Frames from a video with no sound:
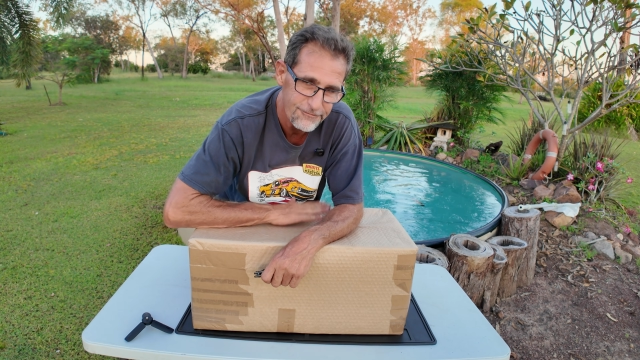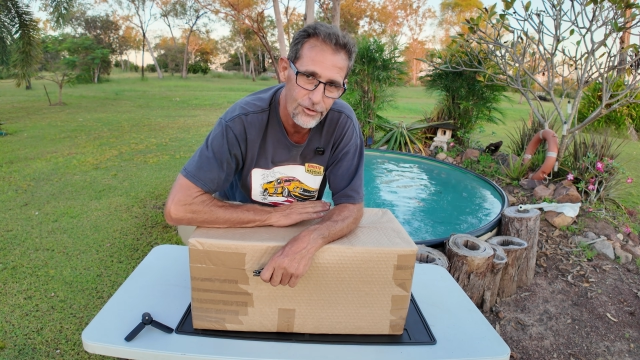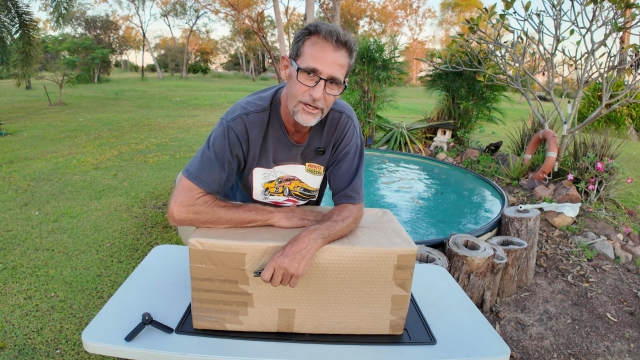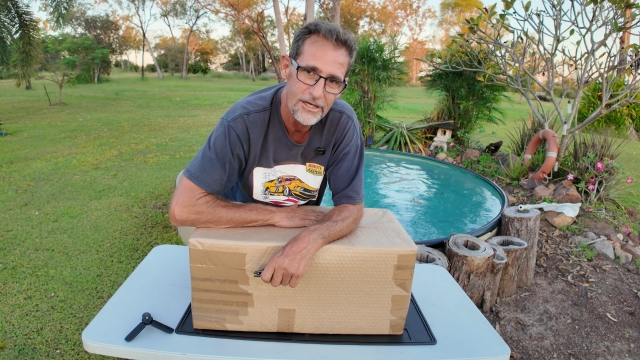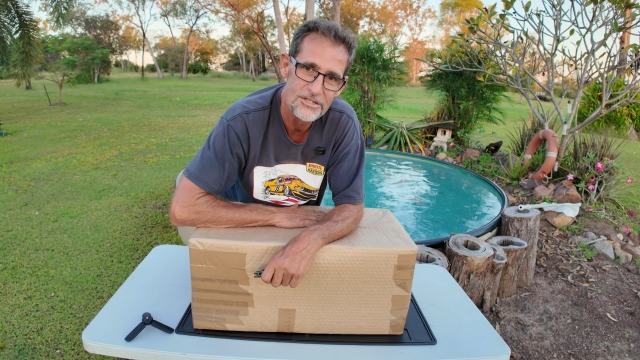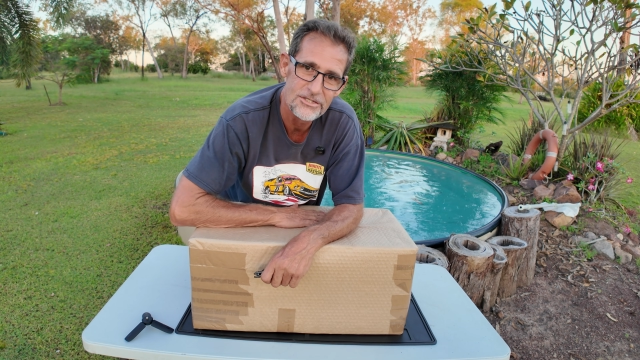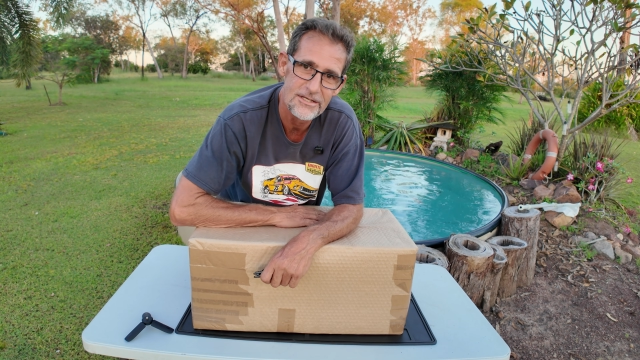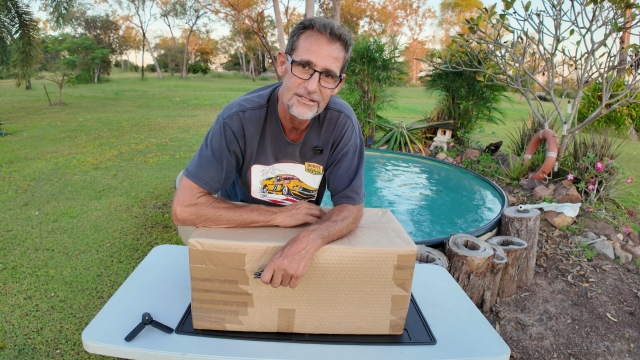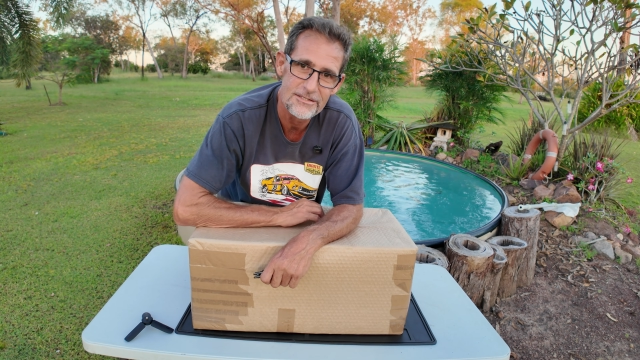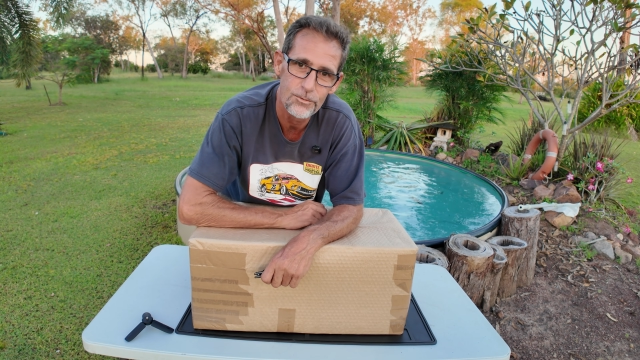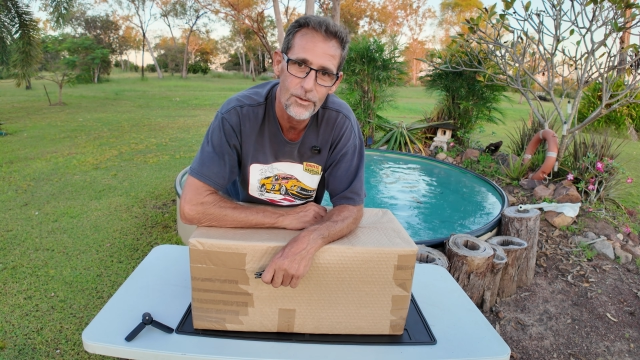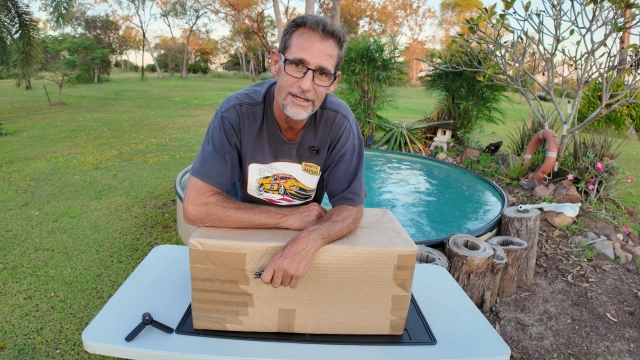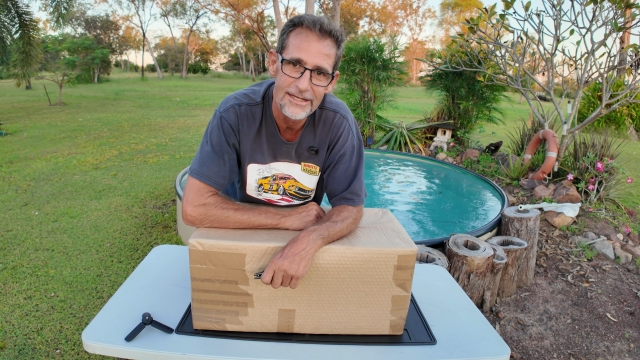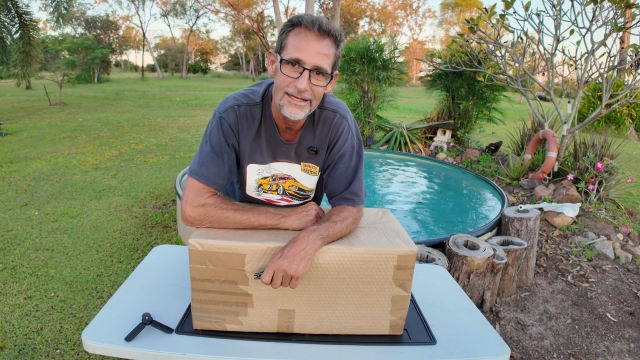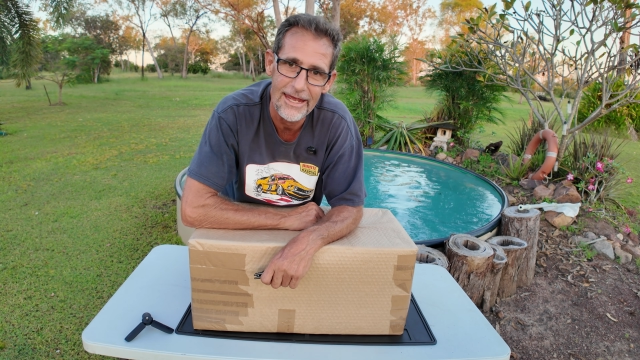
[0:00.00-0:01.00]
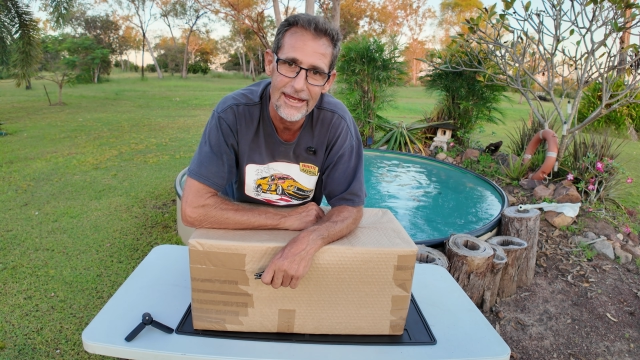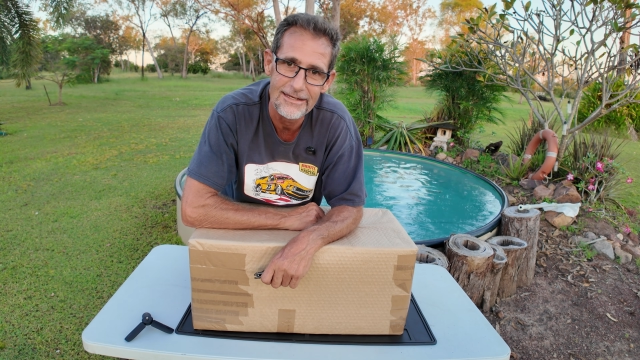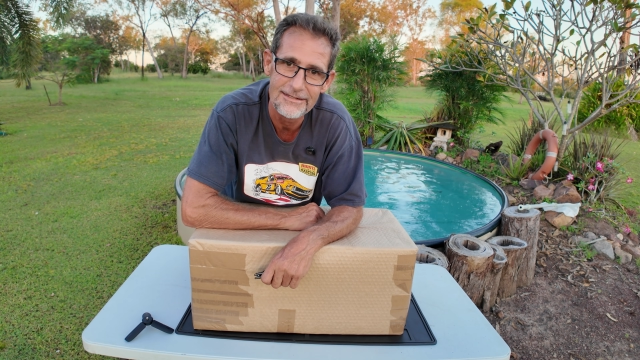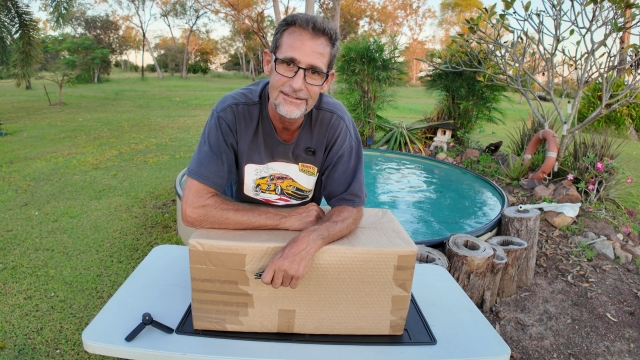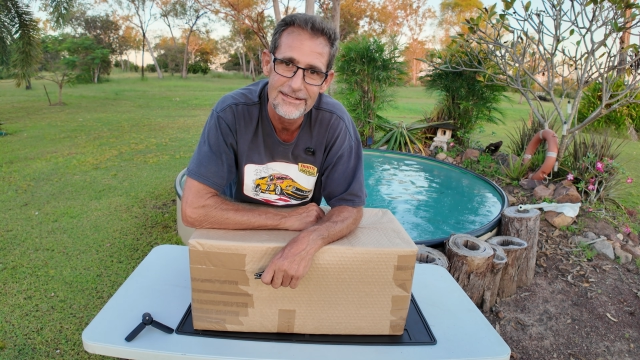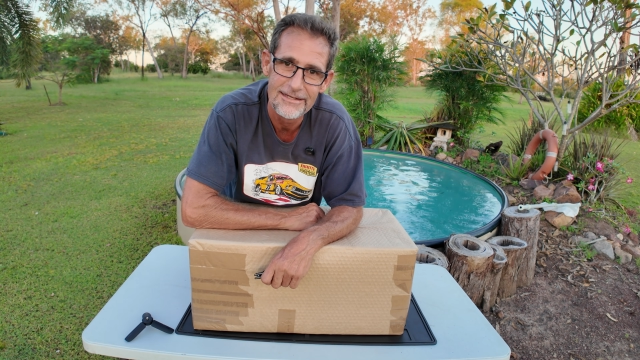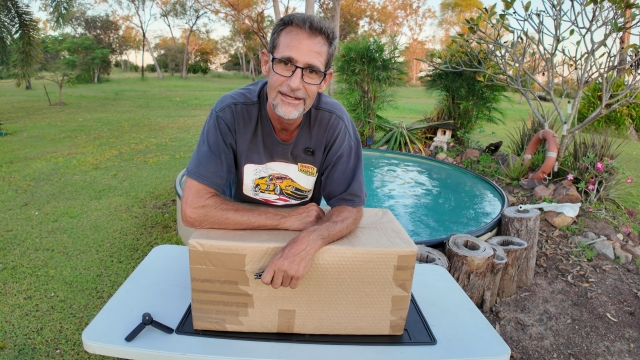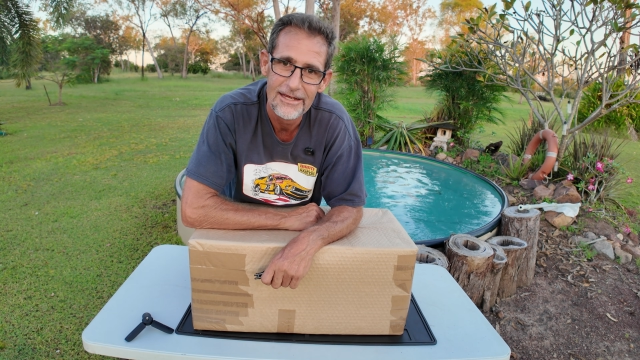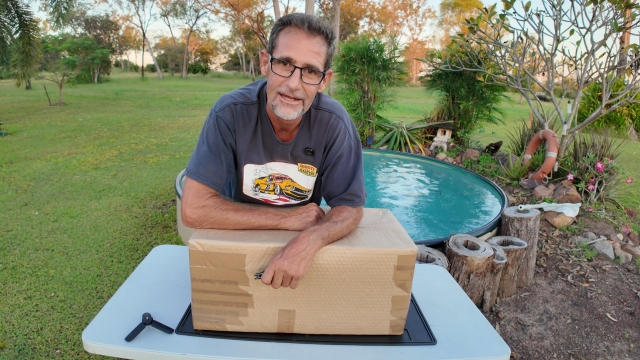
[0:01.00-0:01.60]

footage this weekend